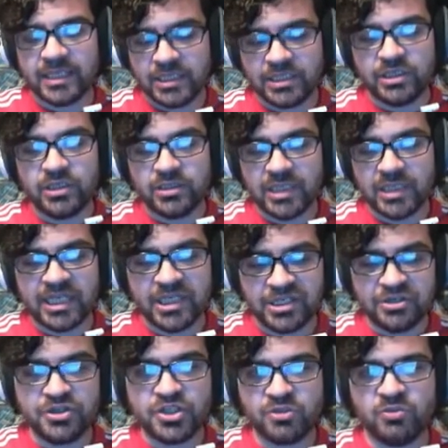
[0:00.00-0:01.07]
like a
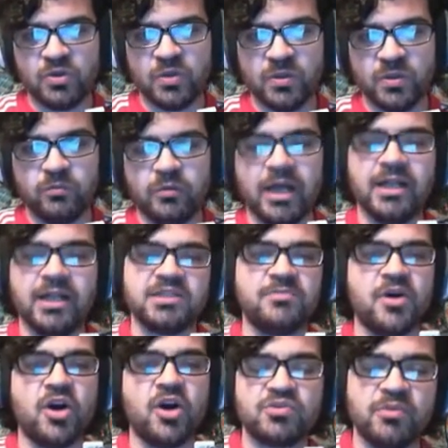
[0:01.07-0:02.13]
usual
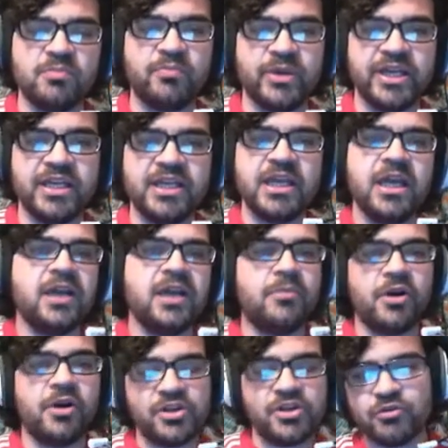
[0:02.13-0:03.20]
Welderbox would be, but a
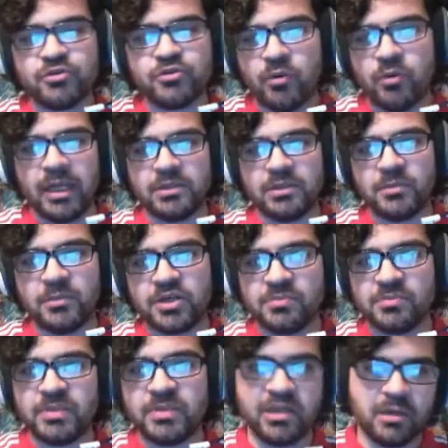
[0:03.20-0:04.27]
usual Welderbox would be a
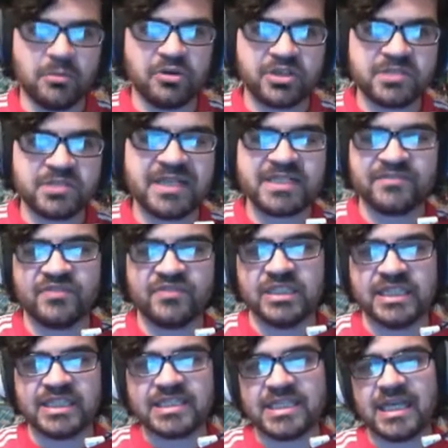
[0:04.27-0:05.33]
lot more expensive than this.
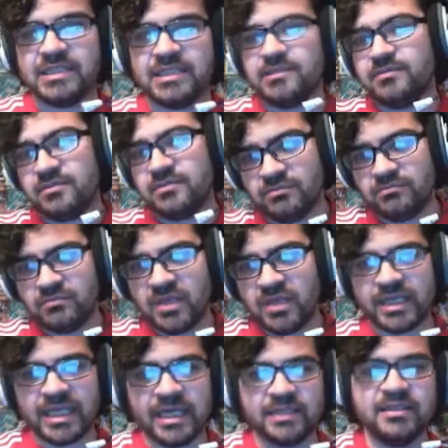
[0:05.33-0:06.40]
And
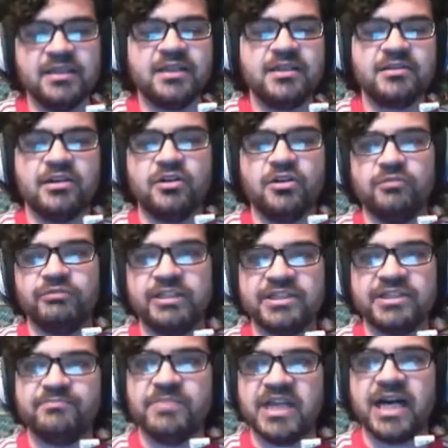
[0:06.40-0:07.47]
again, the whole reason
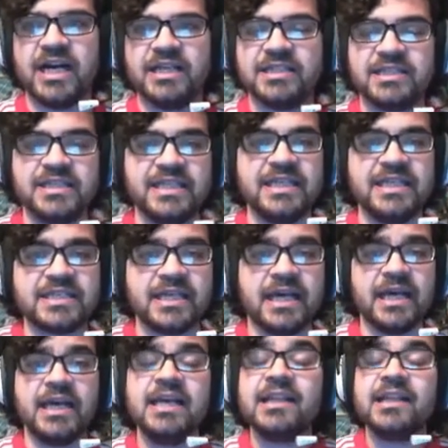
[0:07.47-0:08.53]
behind
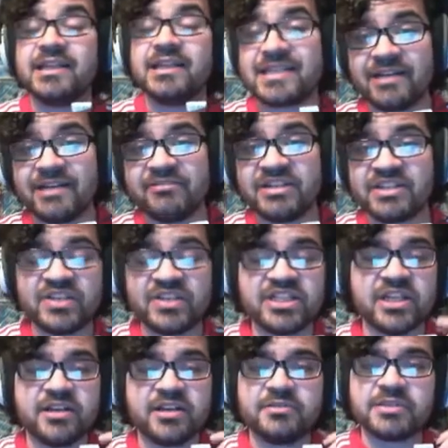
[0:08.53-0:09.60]
this series of
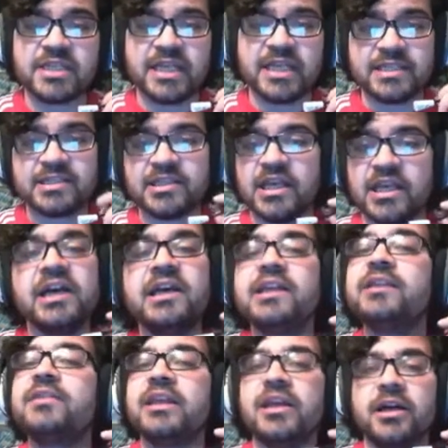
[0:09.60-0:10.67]
videos is that
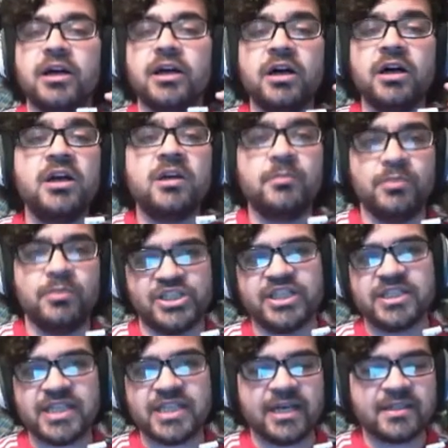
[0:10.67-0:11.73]
they are budget
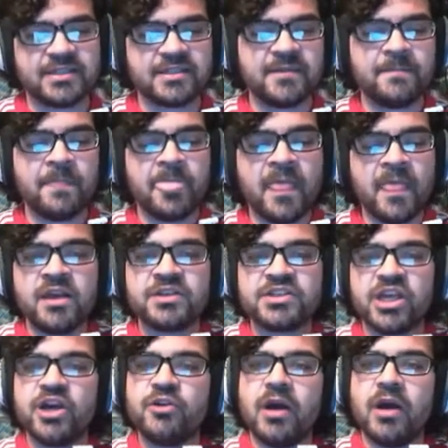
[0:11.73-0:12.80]
decks. So